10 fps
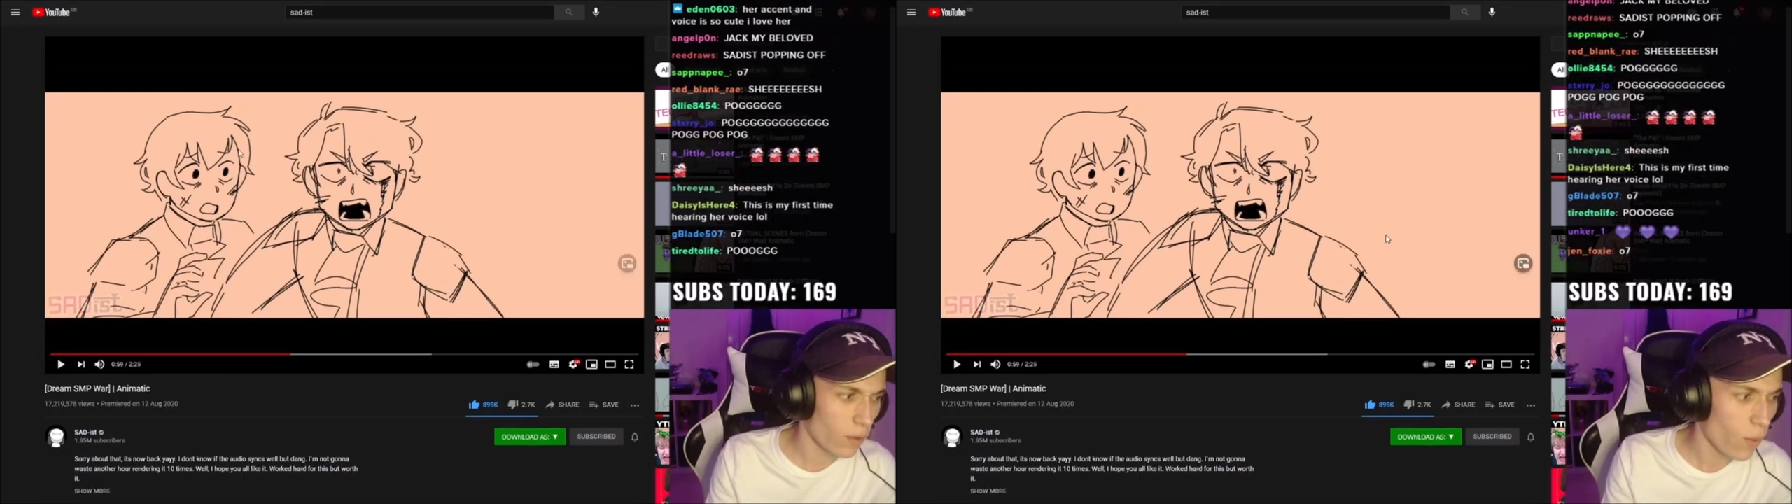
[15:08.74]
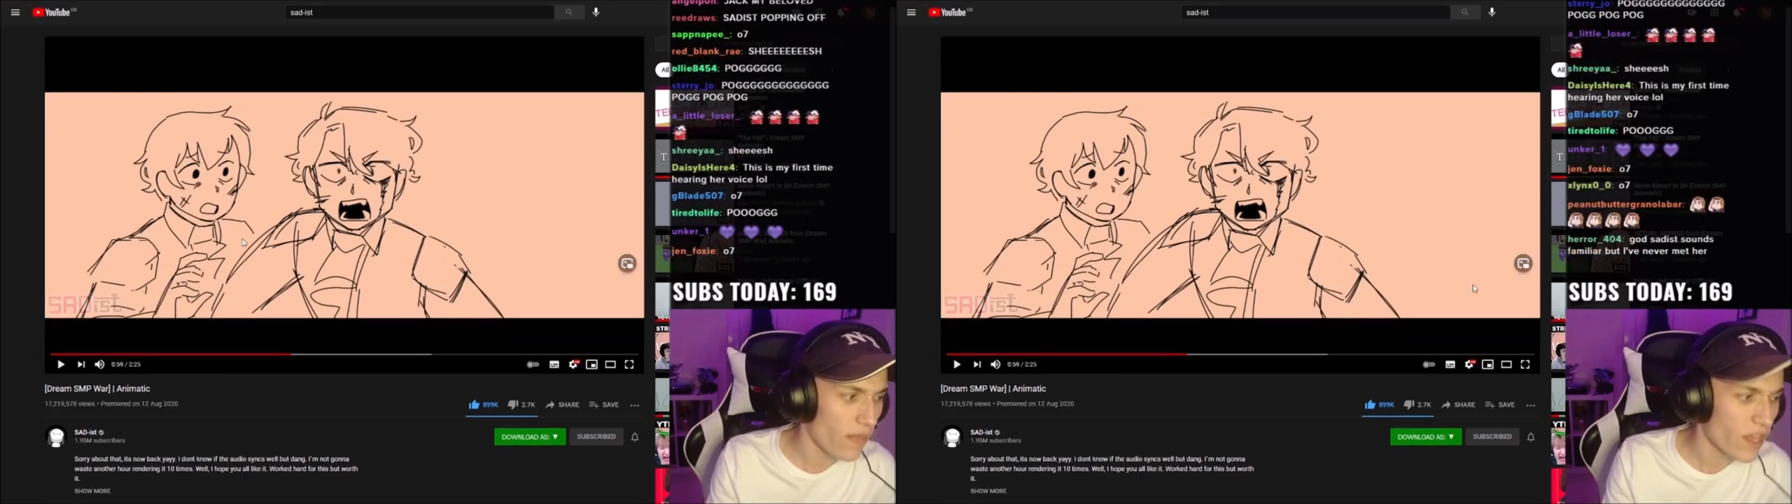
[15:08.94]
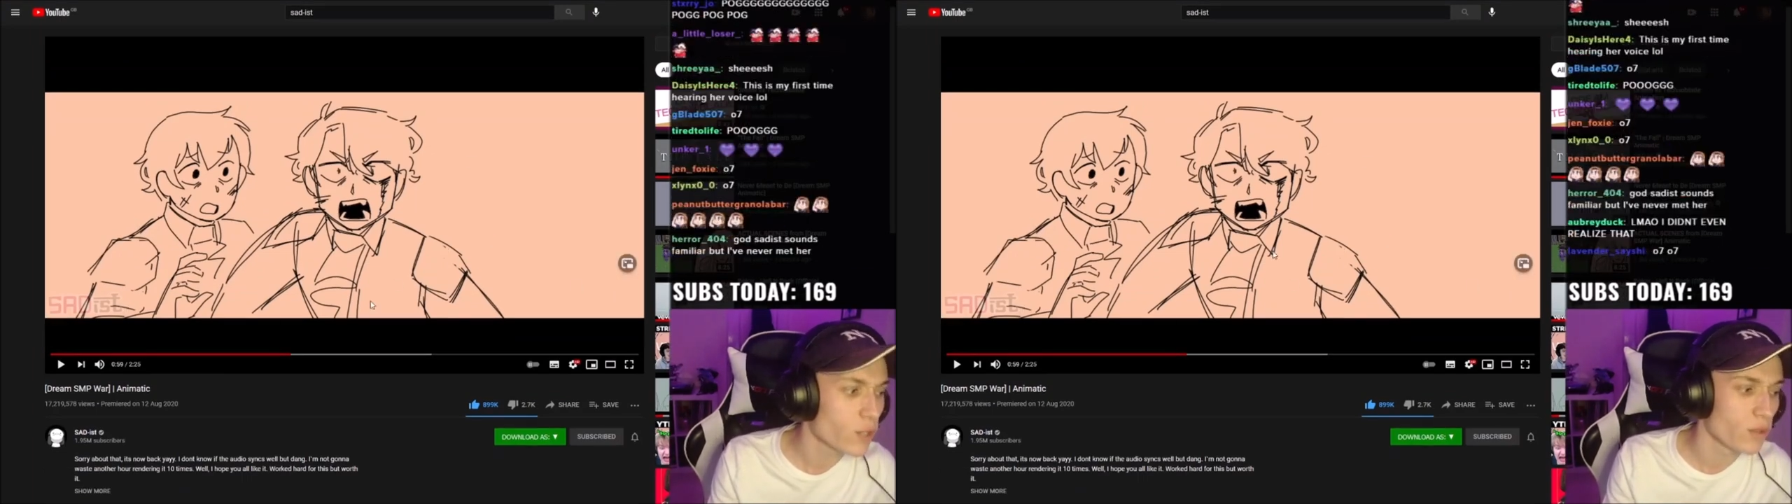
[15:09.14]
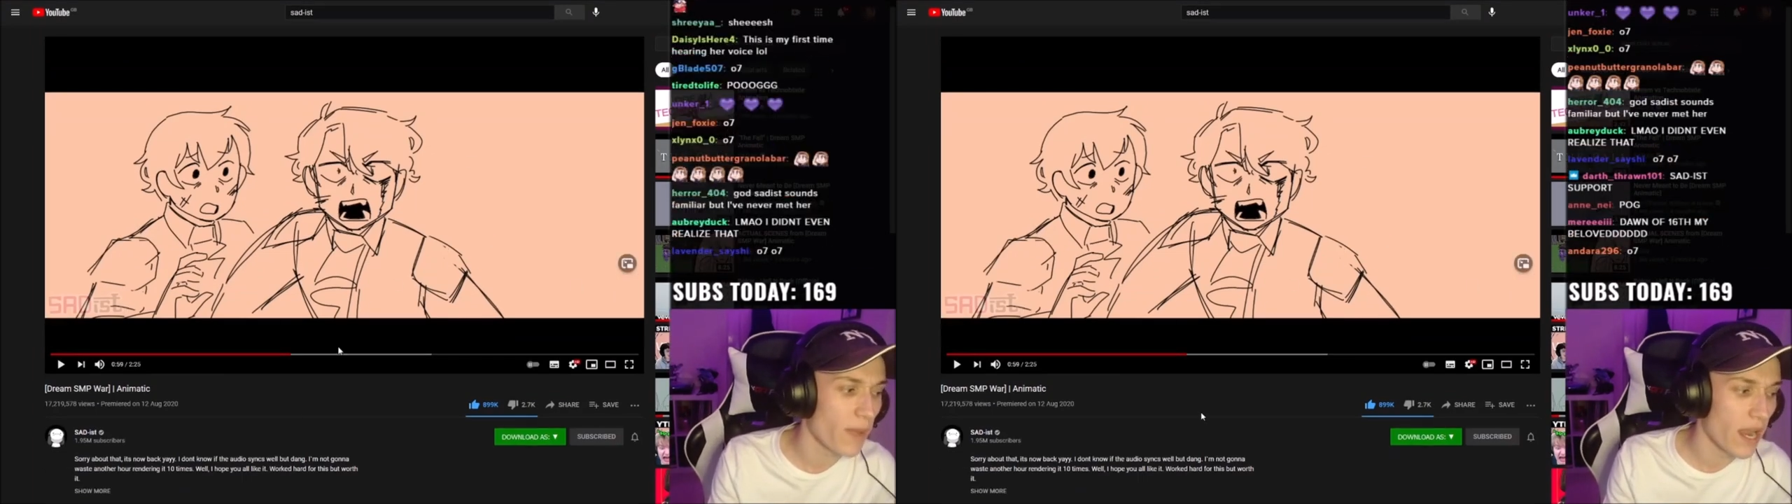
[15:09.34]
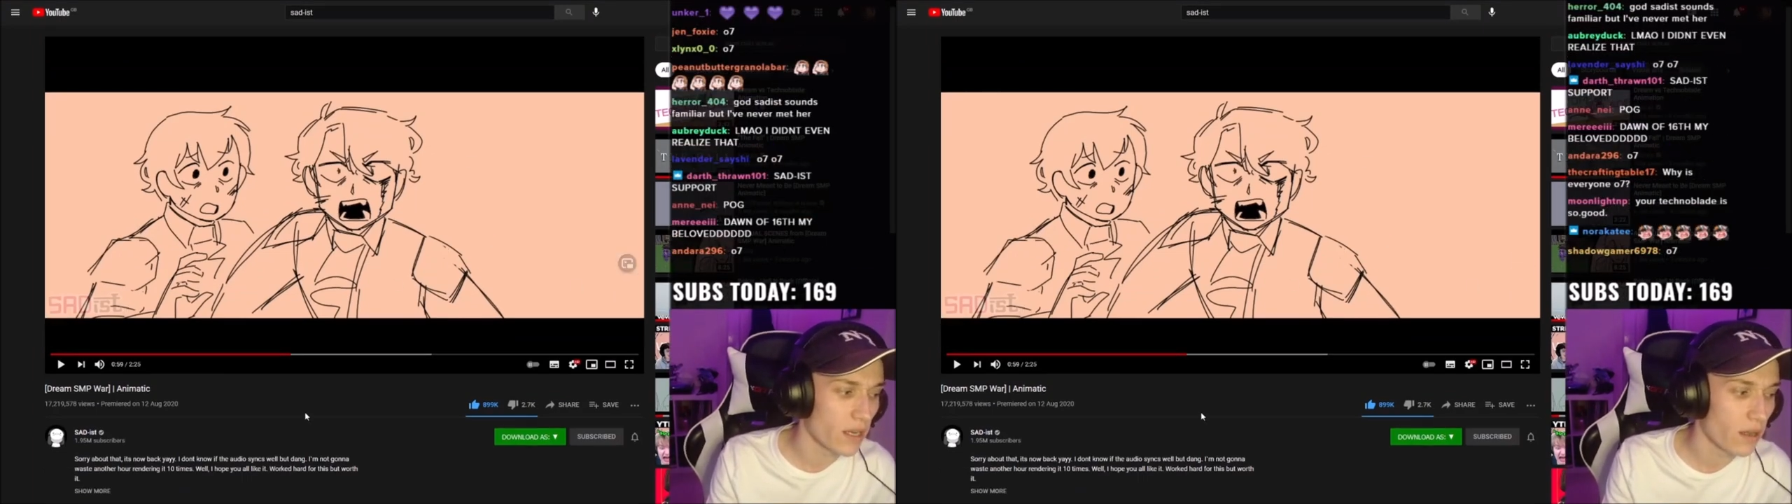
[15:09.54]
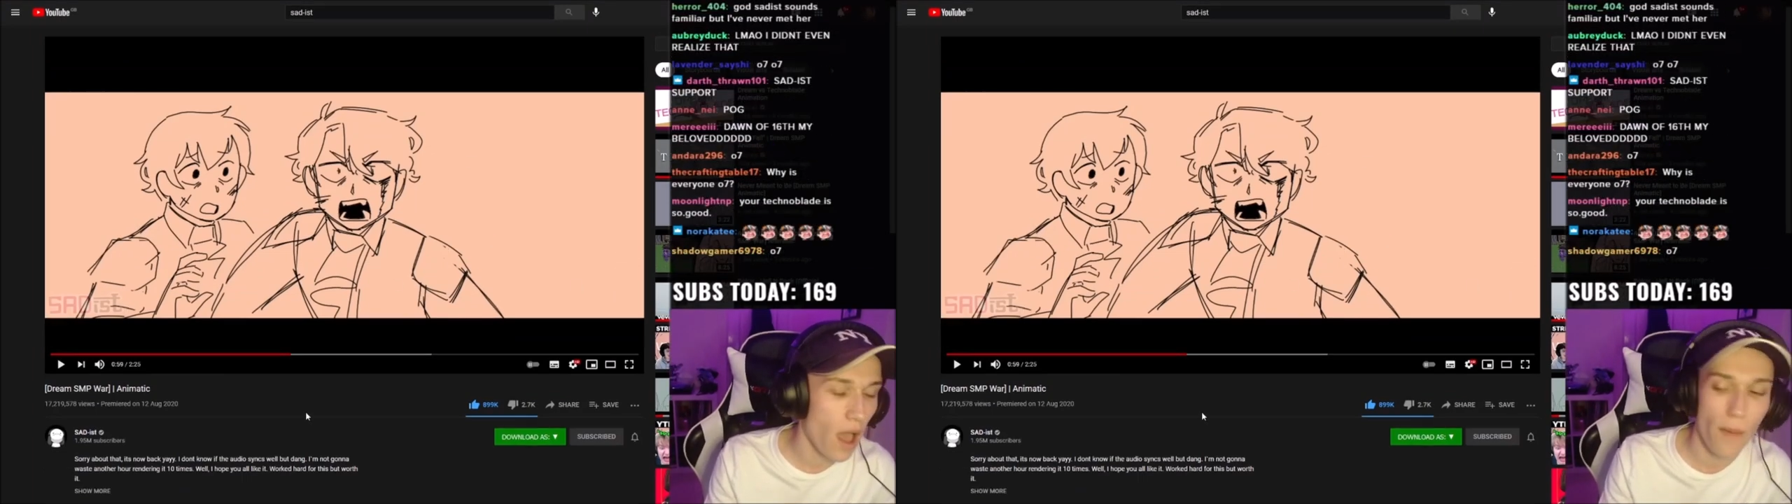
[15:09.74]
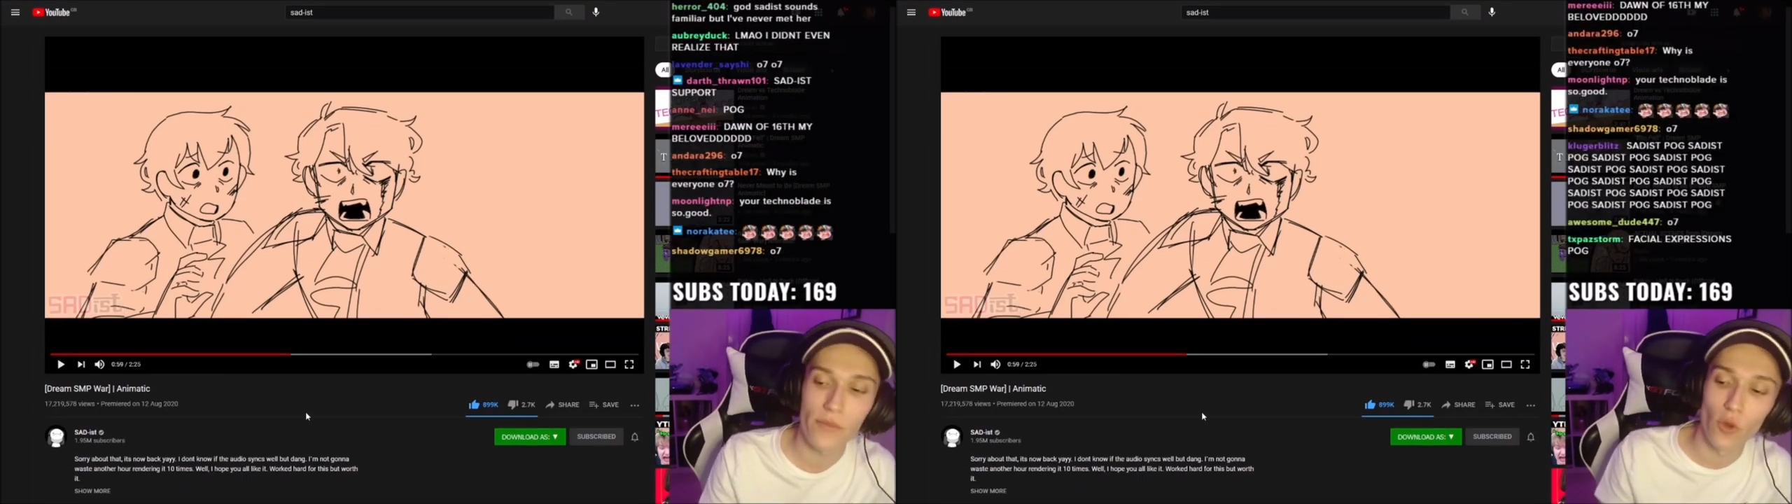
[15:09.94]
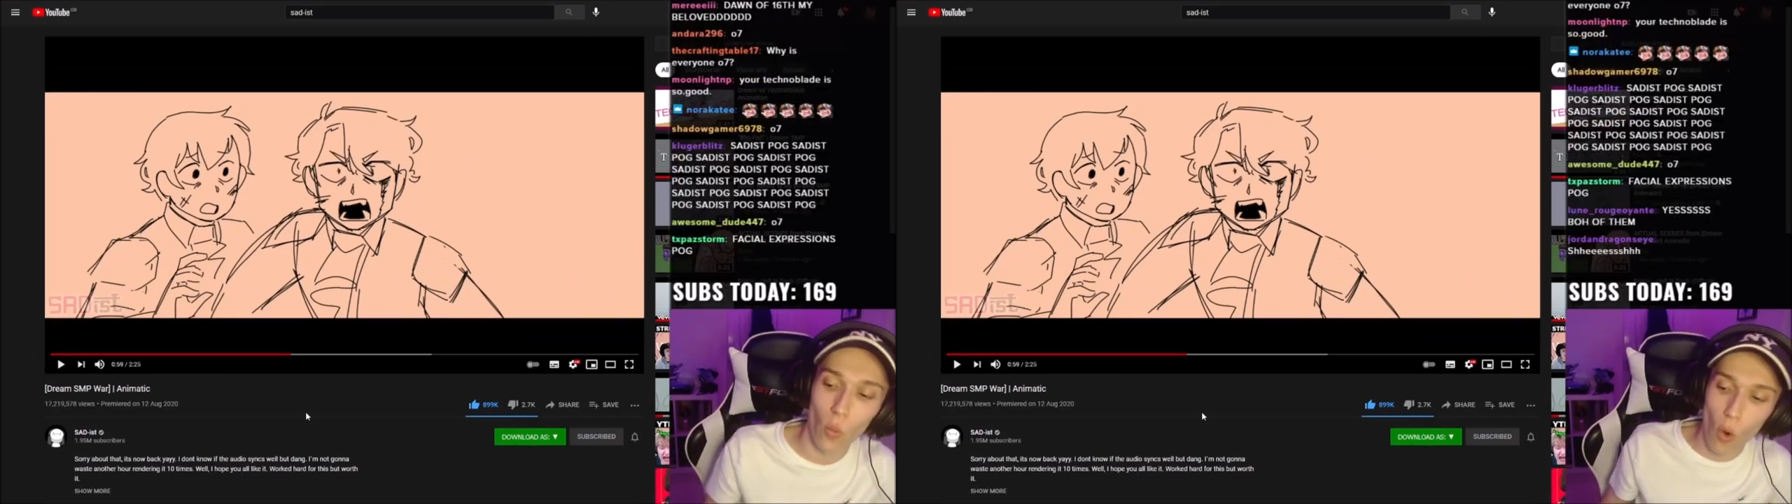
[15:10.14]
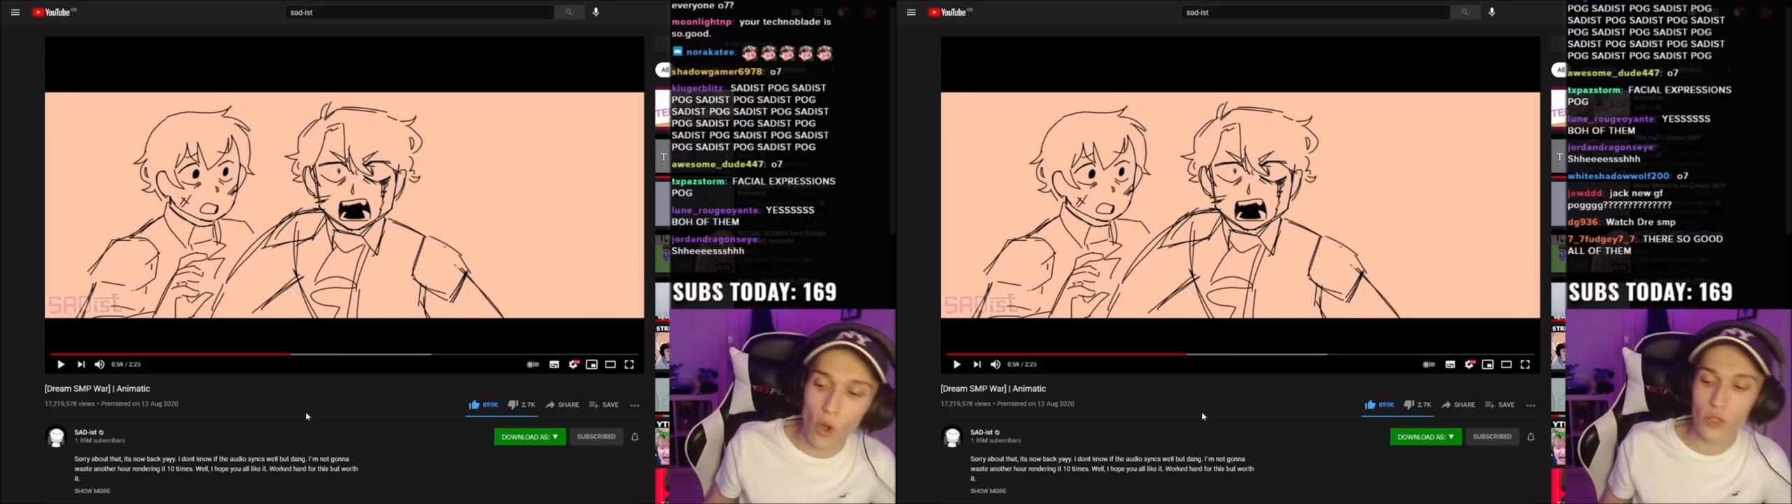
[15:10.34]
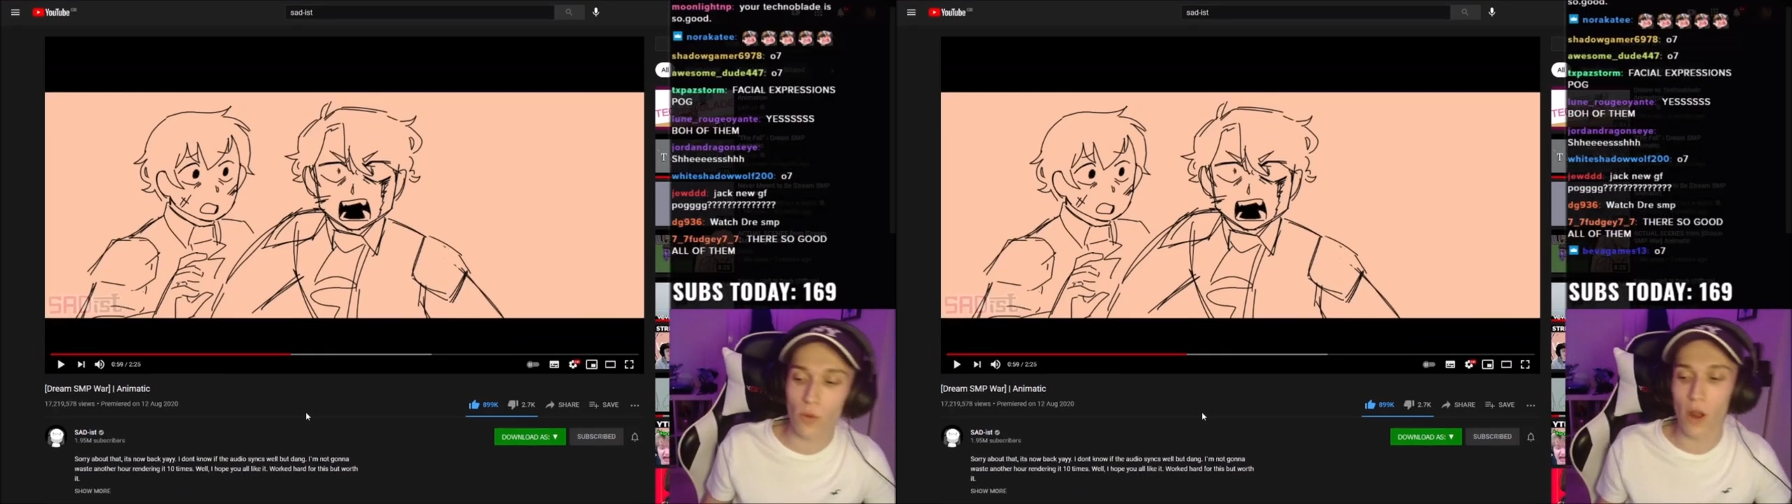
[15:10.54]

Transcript: when this was made, the wars were